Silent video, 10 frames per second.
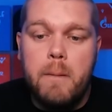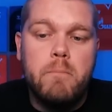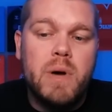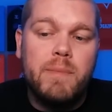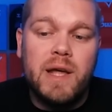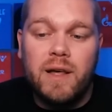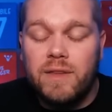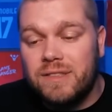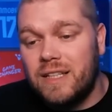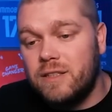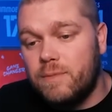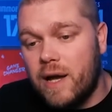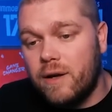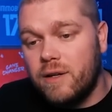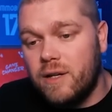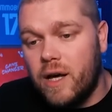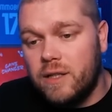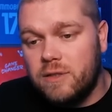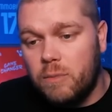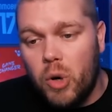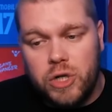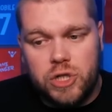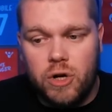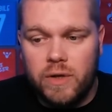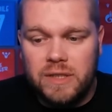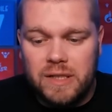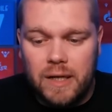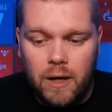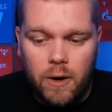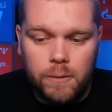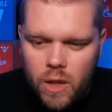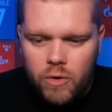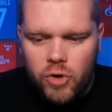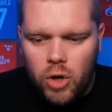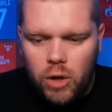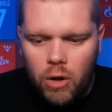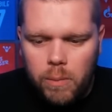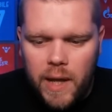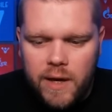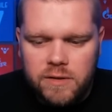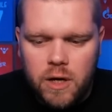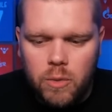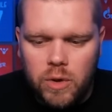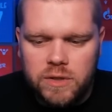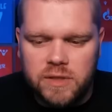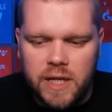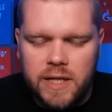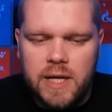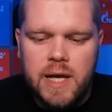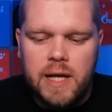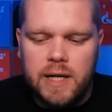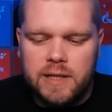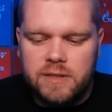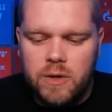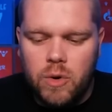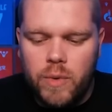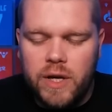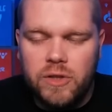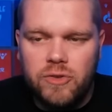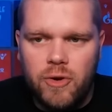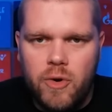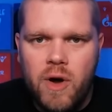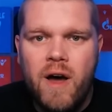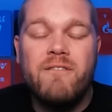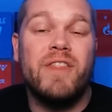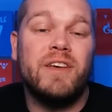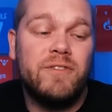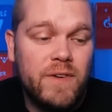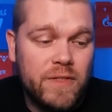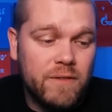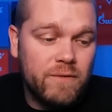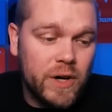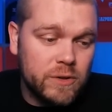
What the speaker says: Maybe another centre-back to push Dorrington along. I've got a lot of players that are wanted. Let's see what we can do for this 5th and final